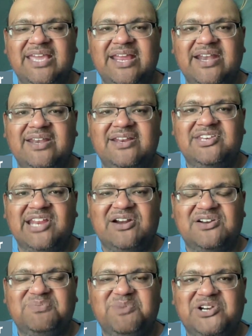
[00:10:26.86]
and
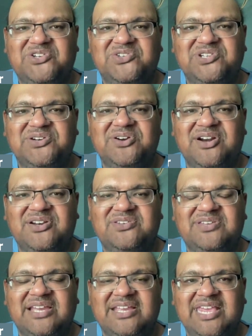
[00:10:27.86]
Terrace Marshall Jr.
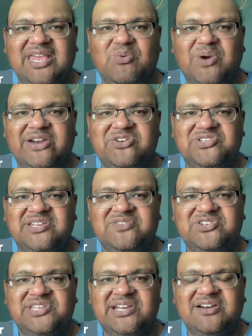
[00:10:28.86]
as key wide
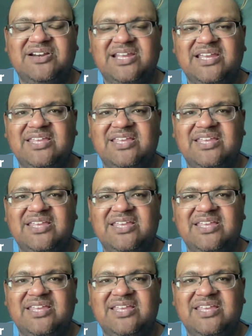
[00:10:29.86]
receivers here.